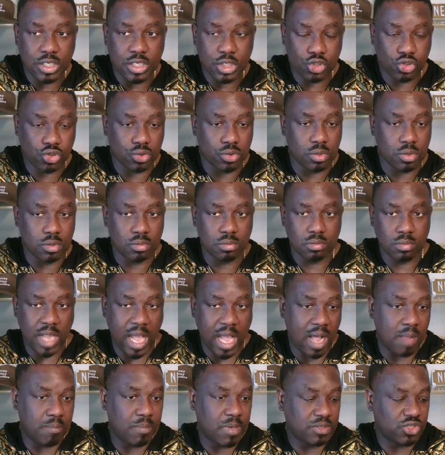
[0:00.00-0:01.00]
to
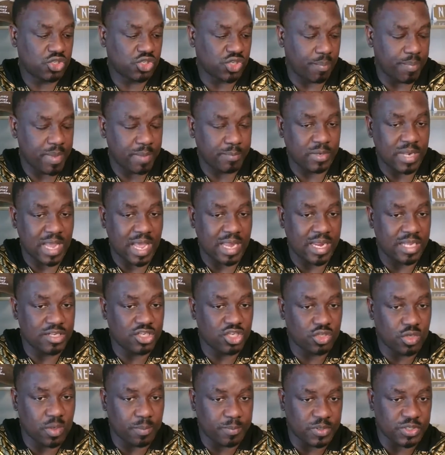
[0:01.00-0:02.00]
almonds. Some people are
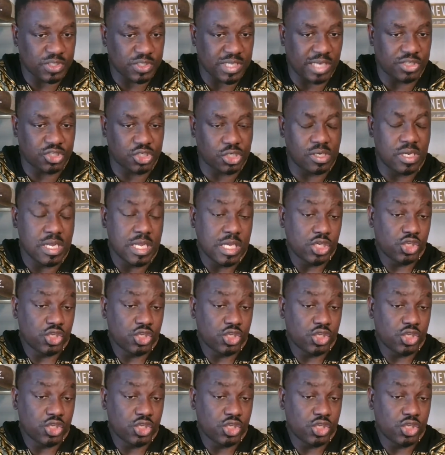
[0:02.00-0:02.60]
allergic to pistachio.